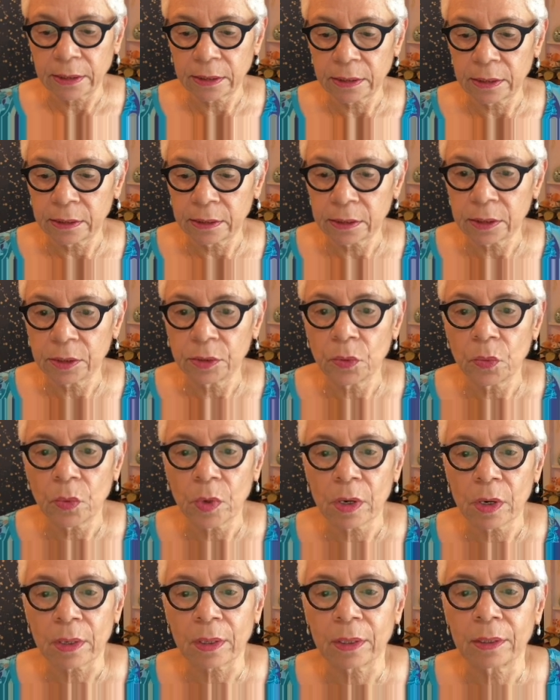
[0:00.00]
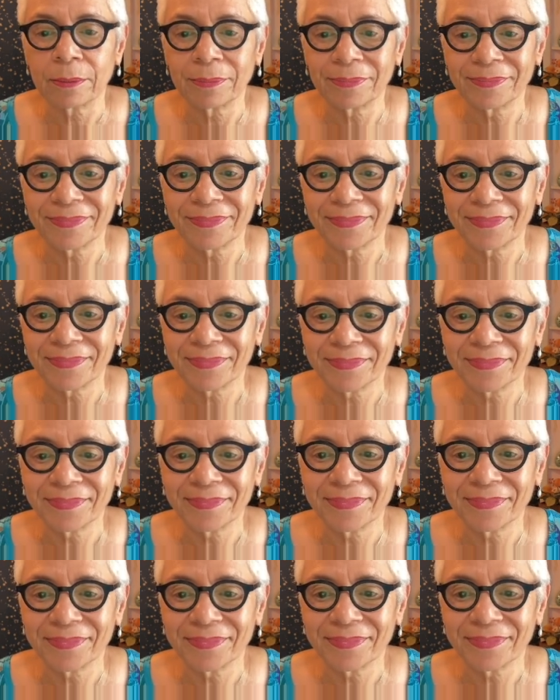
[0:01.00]
test is going to work.
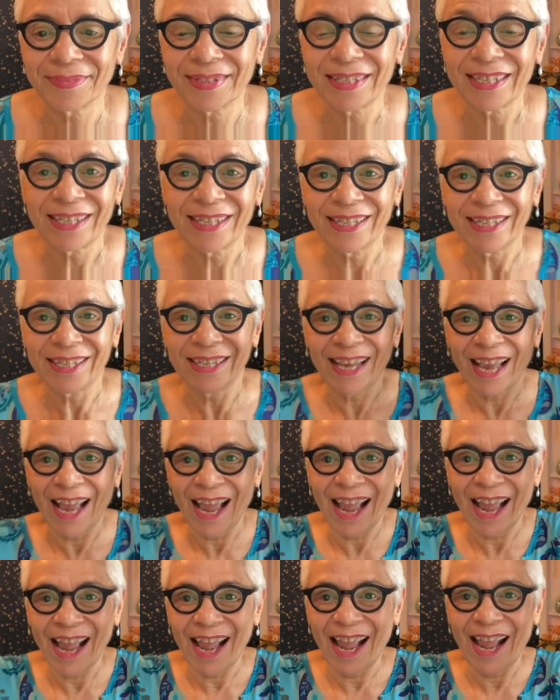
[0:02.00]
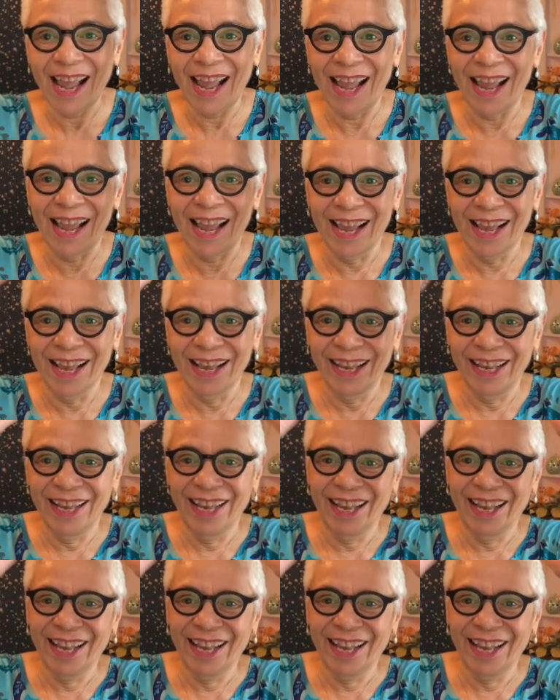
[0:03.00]
Yay!